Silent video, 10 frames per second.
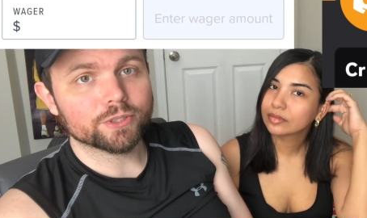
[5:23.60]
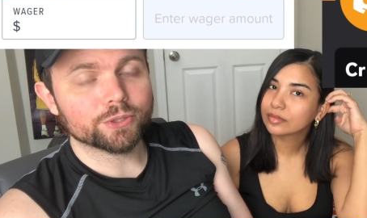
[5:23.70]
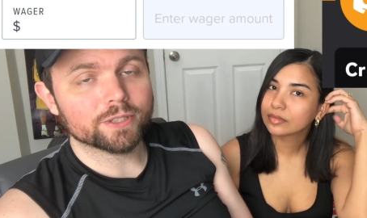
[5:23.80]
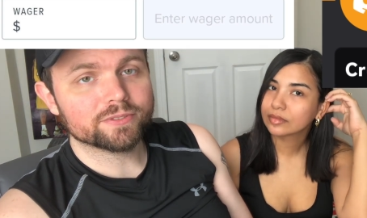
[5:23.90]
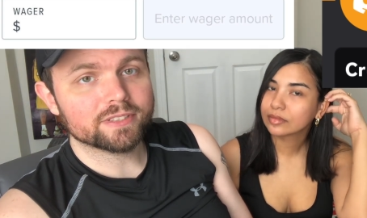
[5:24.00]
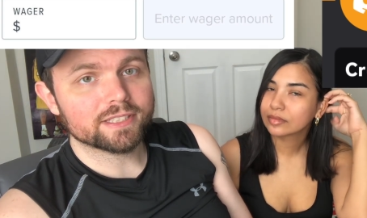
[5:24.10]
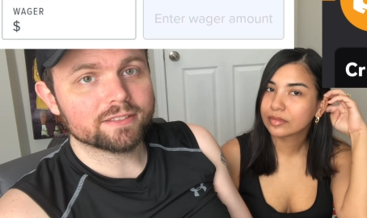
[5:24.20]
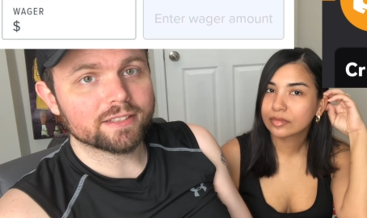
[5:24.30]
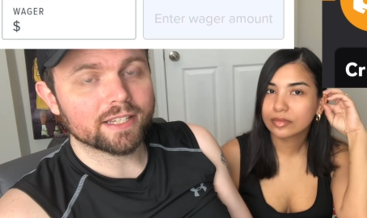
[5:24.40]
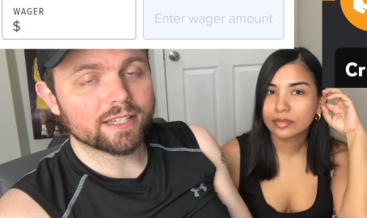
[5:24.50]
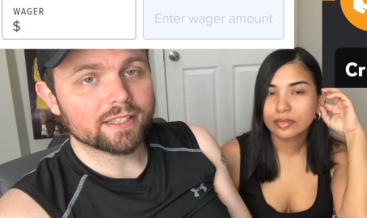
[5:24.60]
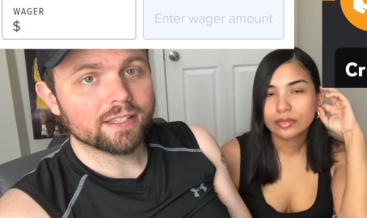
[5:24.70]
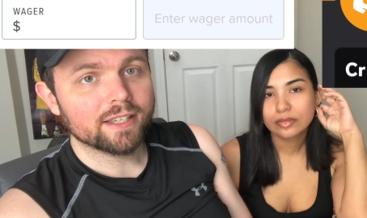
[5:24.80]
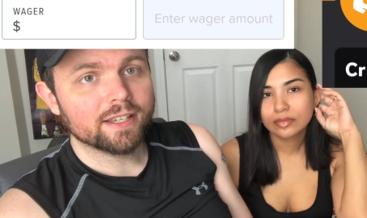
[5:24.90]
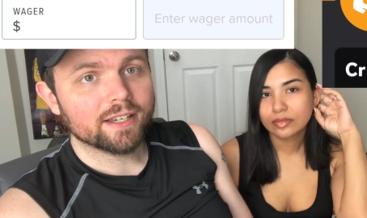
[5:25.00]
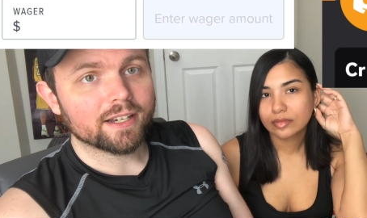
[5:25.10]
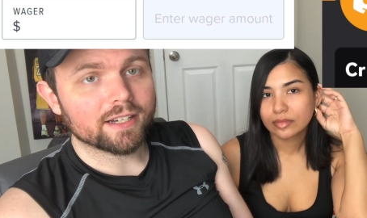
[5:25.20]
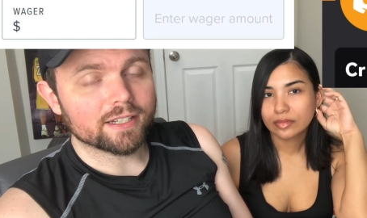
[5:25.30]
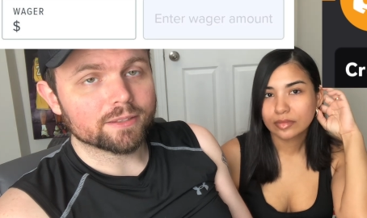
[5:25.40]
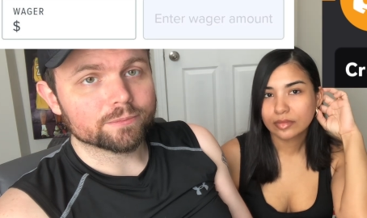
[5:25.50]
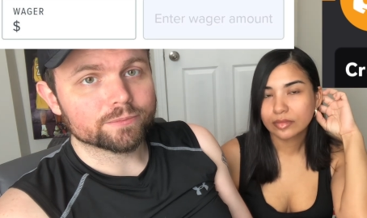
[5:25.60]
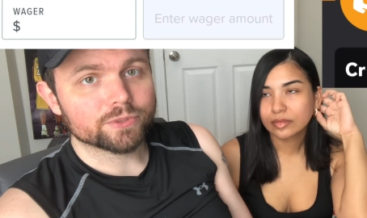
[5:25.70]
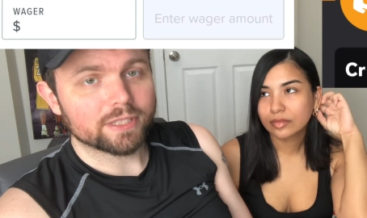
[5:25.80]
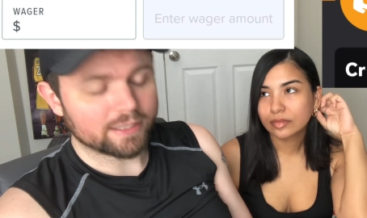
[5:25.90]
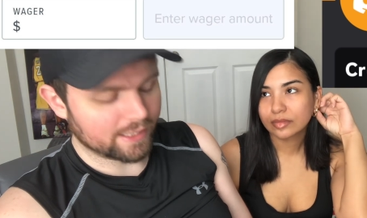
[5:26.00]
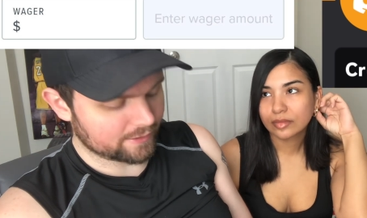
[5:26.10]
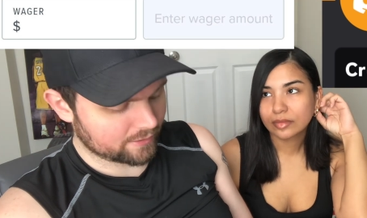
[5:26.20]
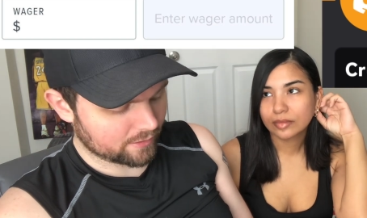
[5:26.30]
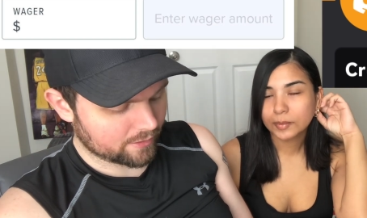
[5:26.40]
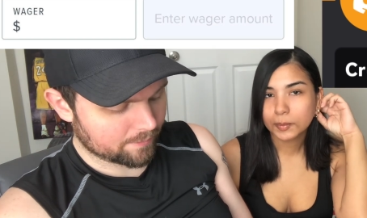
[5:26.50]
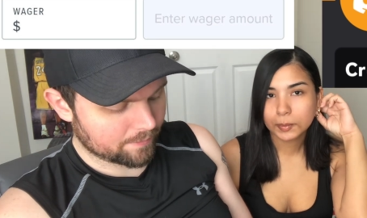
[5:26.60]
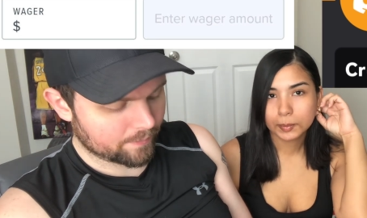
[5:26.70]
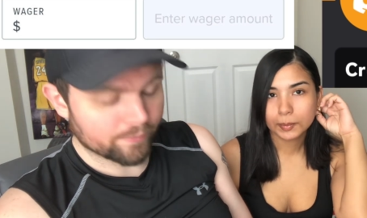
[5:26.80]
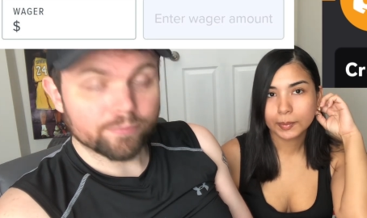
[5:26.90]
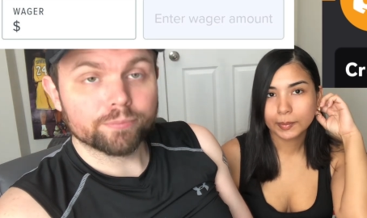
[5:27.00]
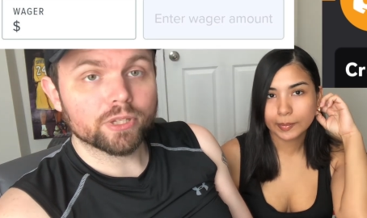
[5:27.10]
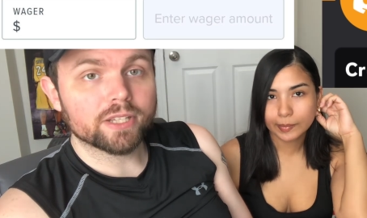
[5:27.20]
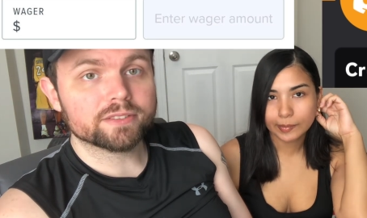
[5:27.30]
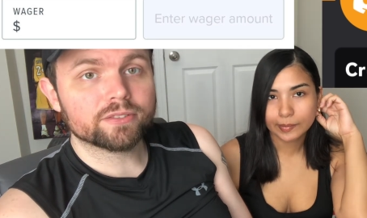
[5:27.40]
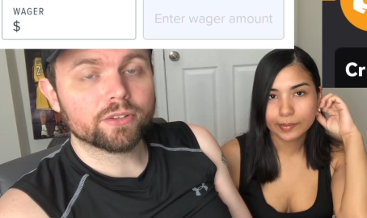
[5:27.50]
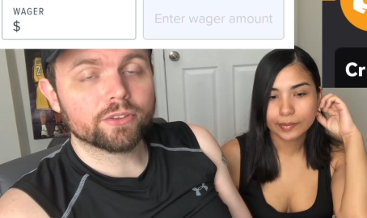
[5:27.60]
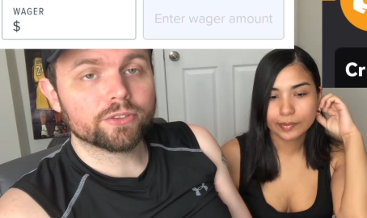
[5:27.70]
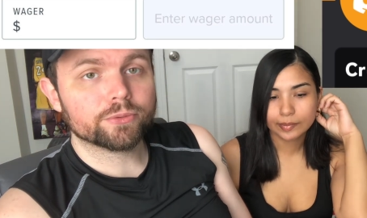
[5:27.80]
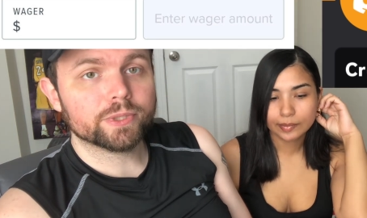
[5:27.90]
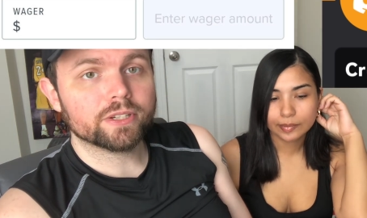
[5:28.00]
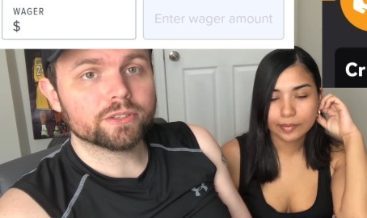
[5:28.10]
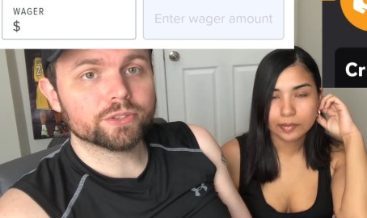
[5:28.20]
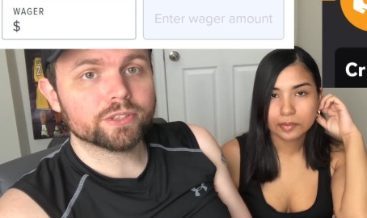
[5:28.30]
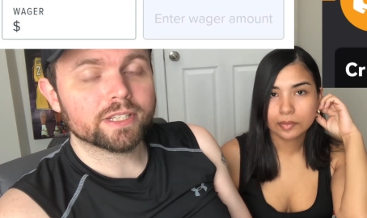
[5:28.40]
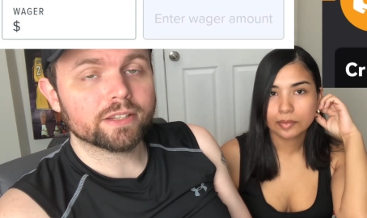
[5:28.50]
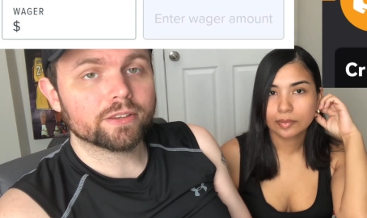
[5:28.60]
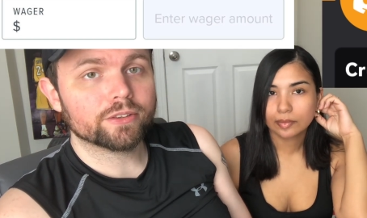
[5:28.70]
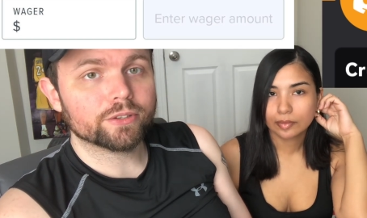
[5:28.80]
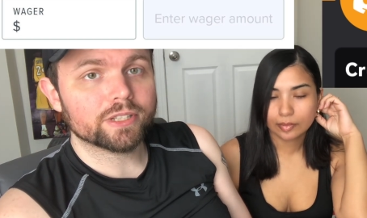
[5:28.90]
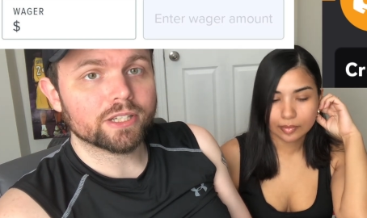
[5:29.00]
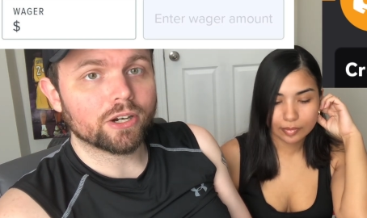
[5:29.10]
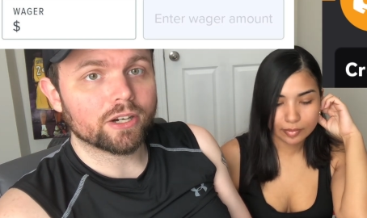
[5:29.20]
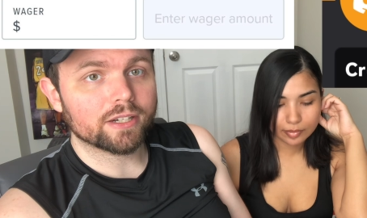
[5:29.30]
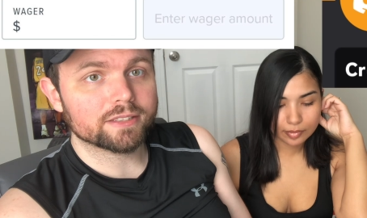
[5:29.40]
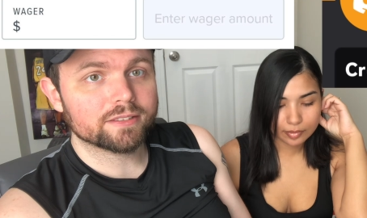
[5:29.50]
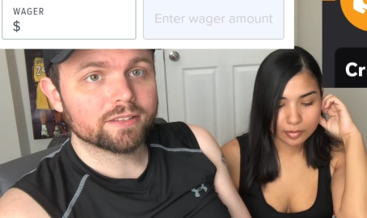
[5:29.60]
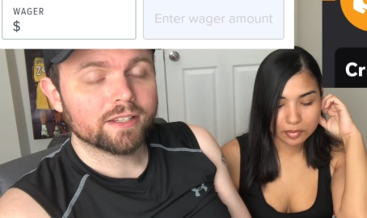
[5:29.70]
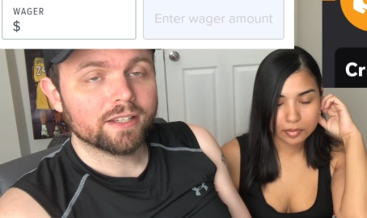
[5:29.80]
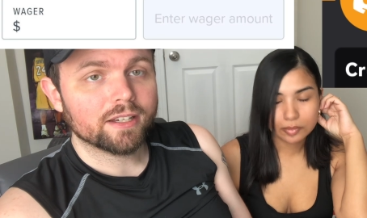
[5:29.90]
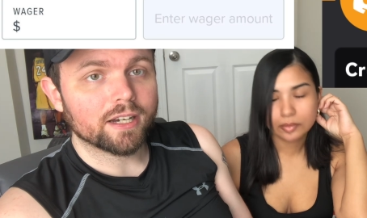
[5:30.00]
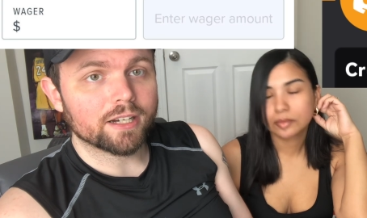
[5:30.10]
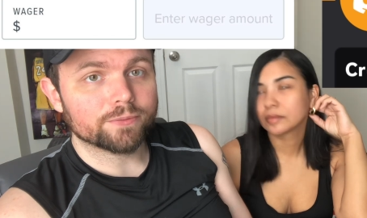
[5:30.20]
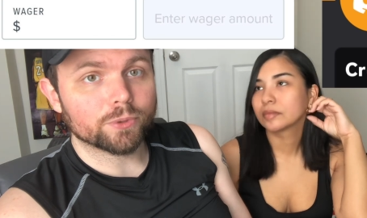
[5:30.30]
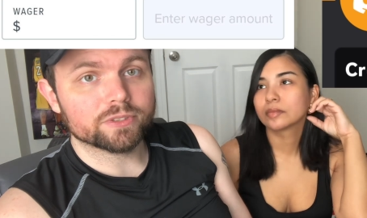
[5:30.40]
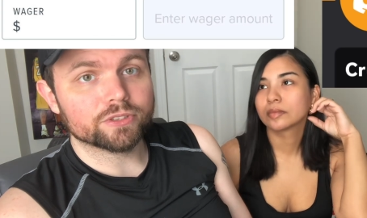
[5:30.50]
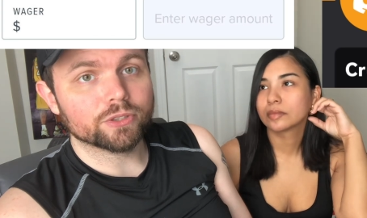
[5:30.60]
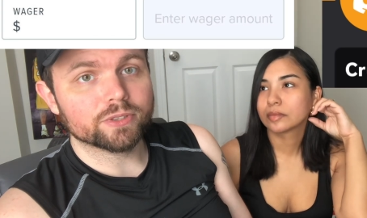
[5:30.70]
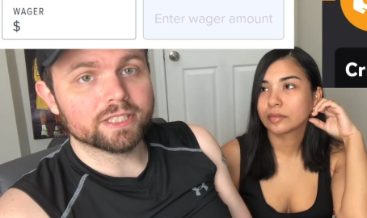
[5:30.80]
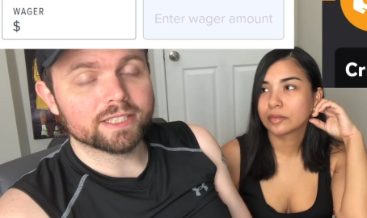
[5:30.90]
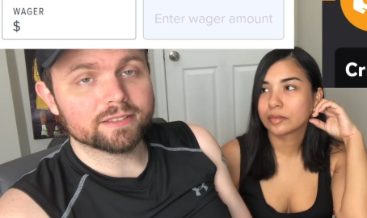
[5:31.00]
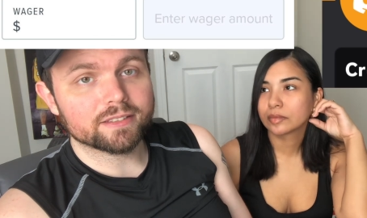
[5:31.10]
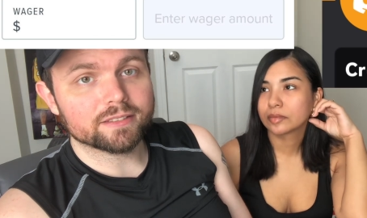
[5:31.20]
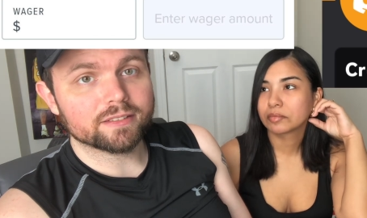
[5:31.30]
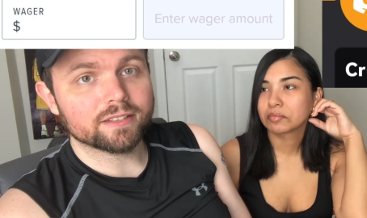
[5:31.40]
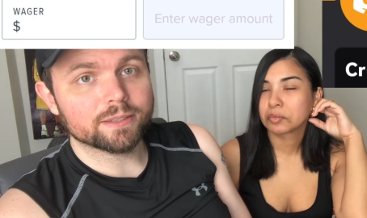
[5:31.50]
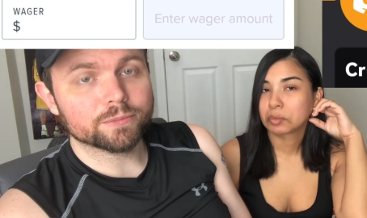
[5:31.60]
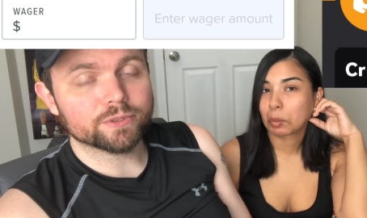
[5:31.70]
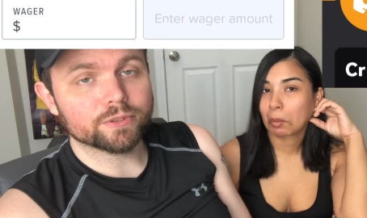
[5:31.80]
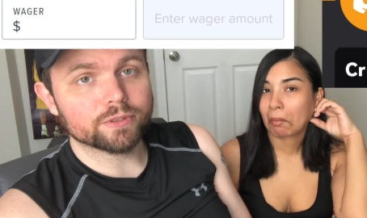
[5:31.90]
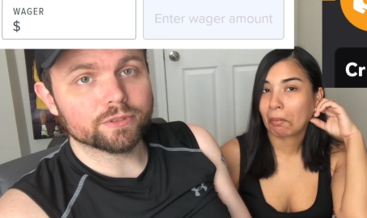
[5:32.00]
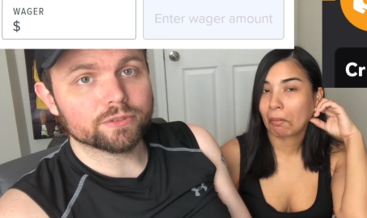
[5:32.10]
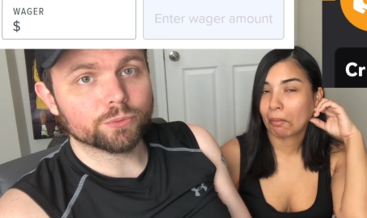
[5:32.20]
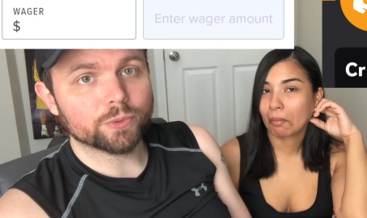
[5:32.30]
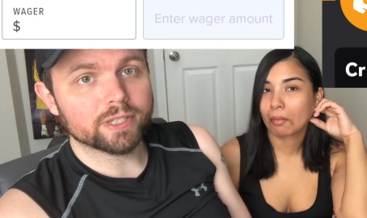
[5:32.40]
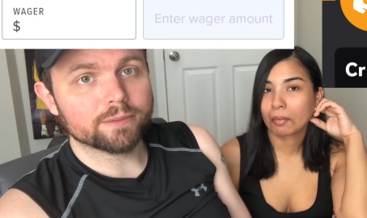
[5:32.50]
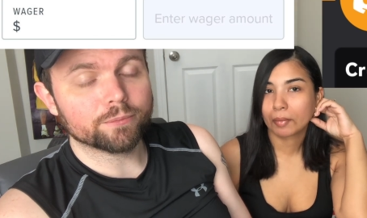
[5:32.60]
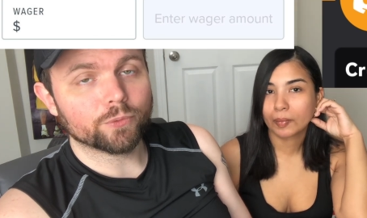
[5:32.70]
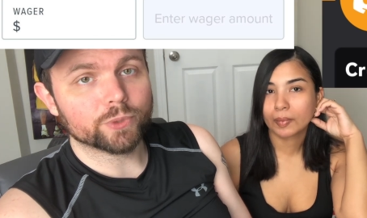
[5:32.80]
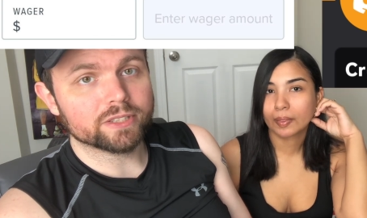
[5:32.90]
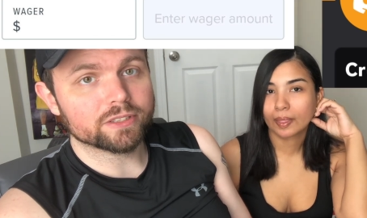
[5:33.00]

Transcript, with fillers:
Speaker 1: the UFC today. Um, and that's a uh, plus 330 odds uh, for it to go the distance and him to, to win with the